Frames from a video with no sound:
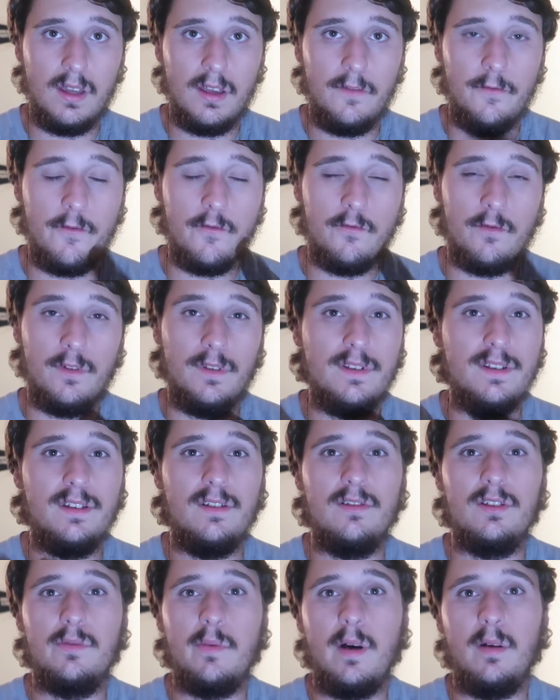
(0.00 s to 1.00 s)
If you're really
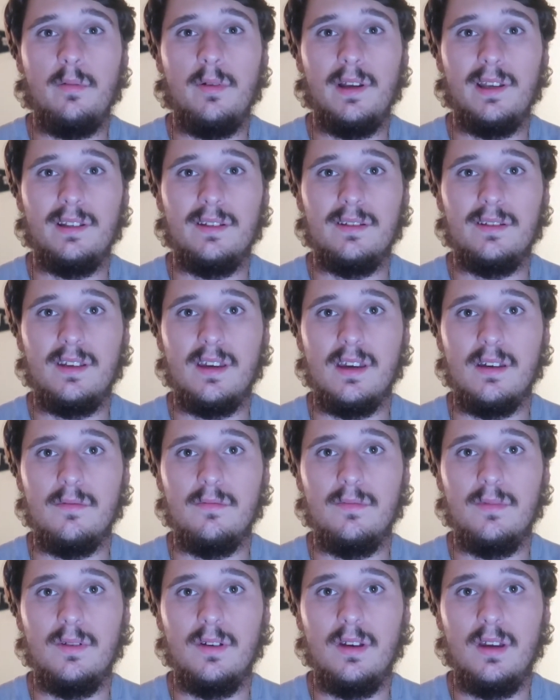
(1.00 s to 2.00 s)
serious about playing this game,
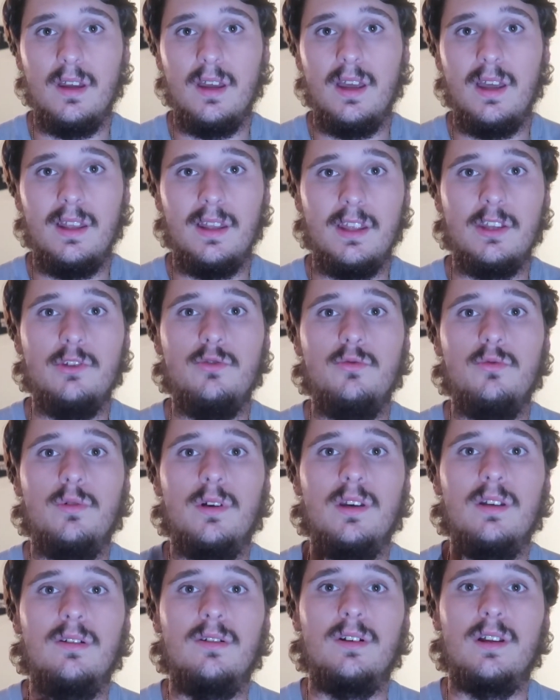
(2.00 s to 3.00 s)
then you will
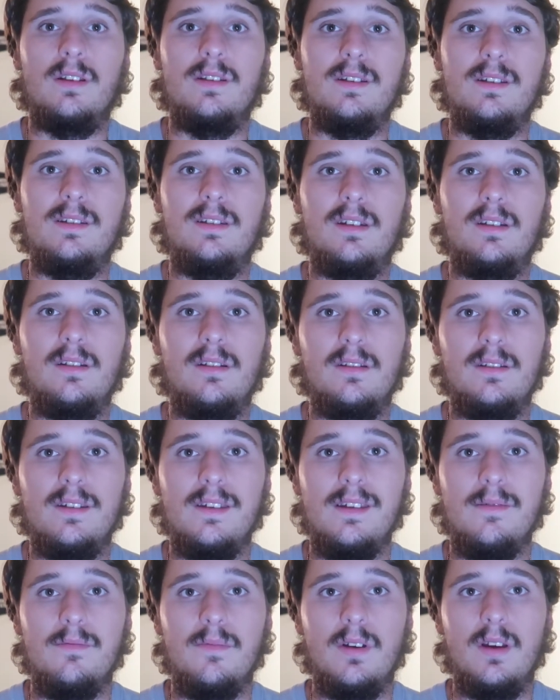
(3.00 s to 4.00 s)
get on a decent
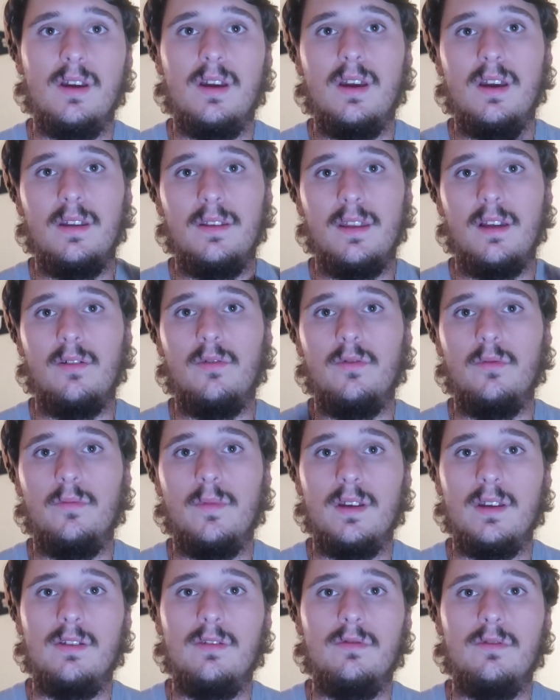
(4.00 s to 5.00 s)
team that will
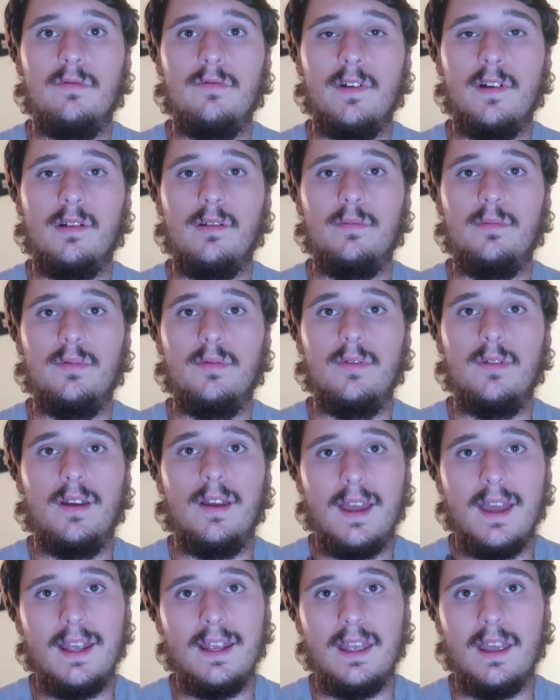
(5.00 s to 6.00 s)
make you develop
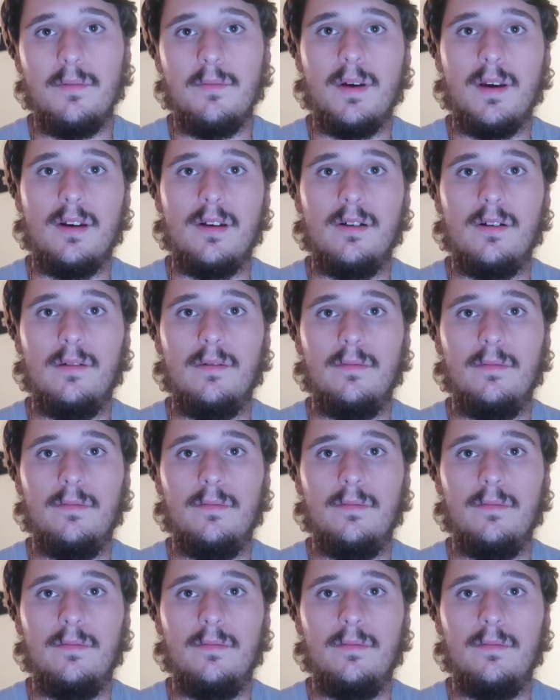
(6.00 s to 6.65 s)
and get better.